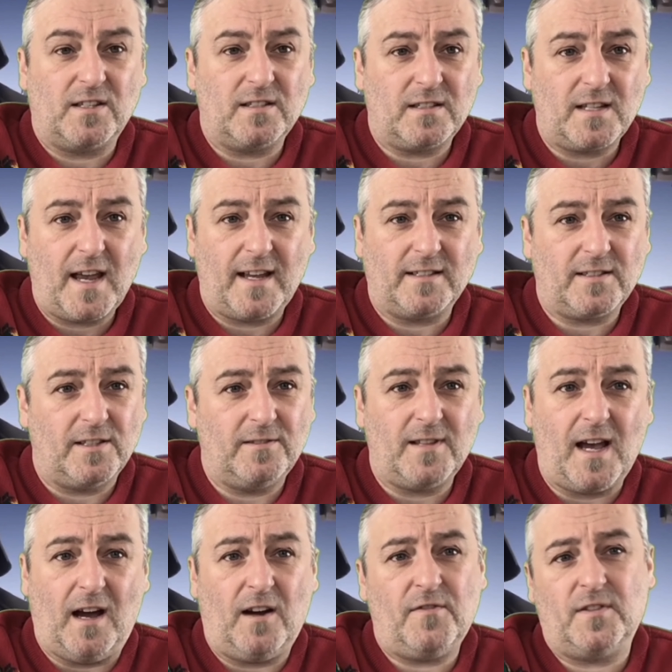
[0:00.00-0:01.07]
Yeah, do that.
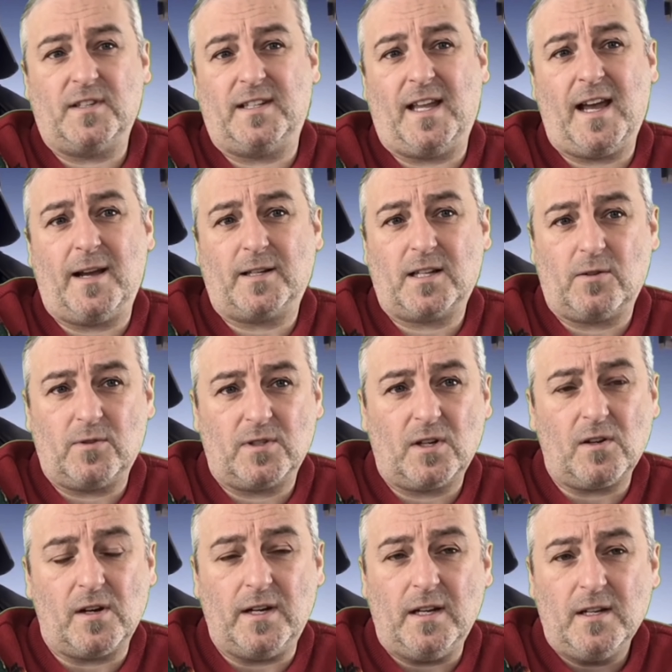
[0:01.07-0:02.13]
Other than that, go online.